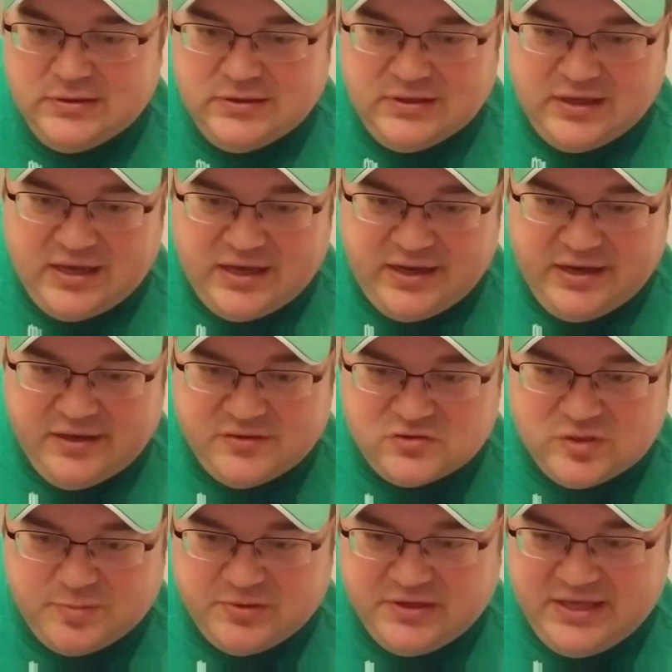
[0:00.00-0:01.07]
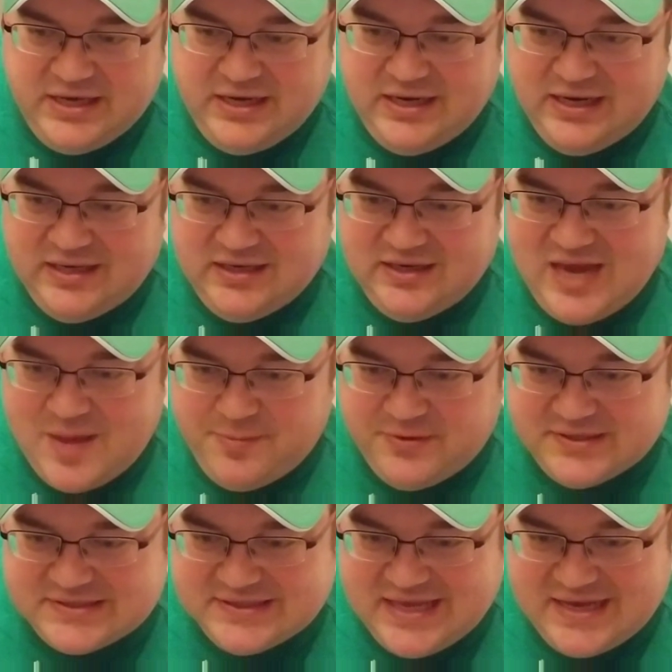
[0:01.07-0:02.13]
In AAA
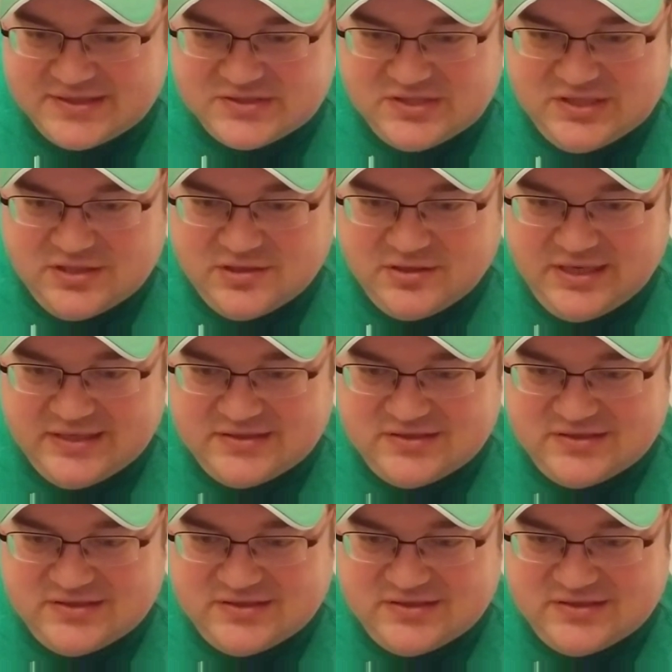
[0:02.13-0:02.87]
Indianapolis last year, hit